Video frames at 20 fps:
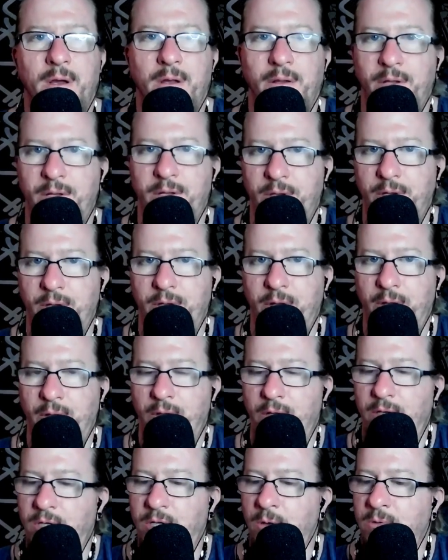the the,
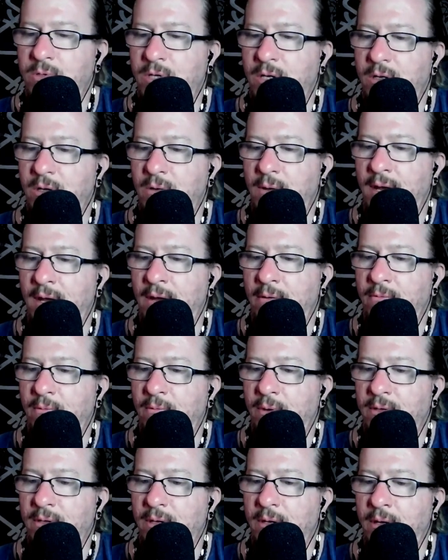the shows that you have
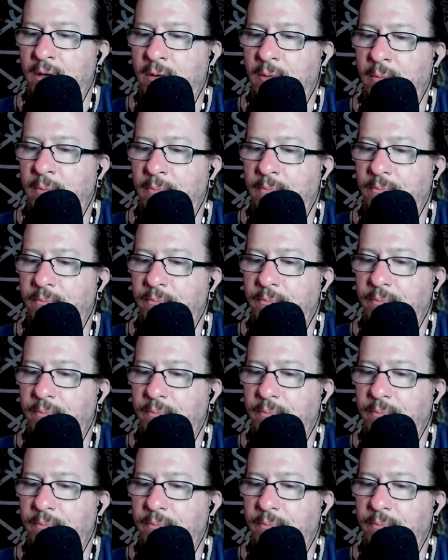with, um,